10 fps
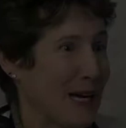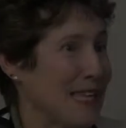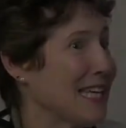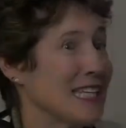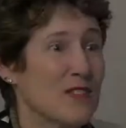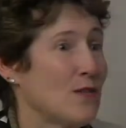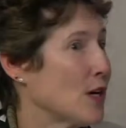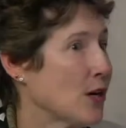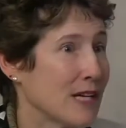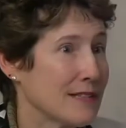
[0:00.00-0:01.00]
I think it's
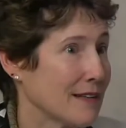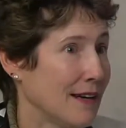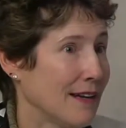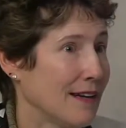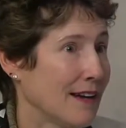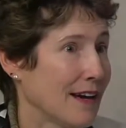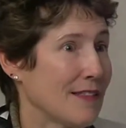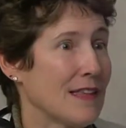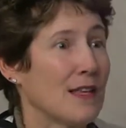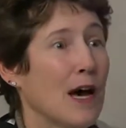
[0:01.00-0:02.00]
very exciting. I
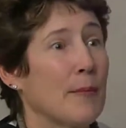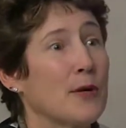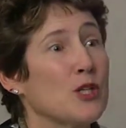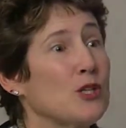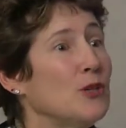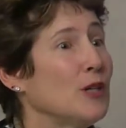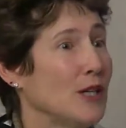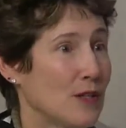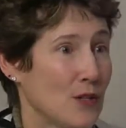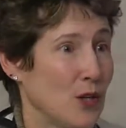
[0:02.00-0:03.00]
think the opportunity is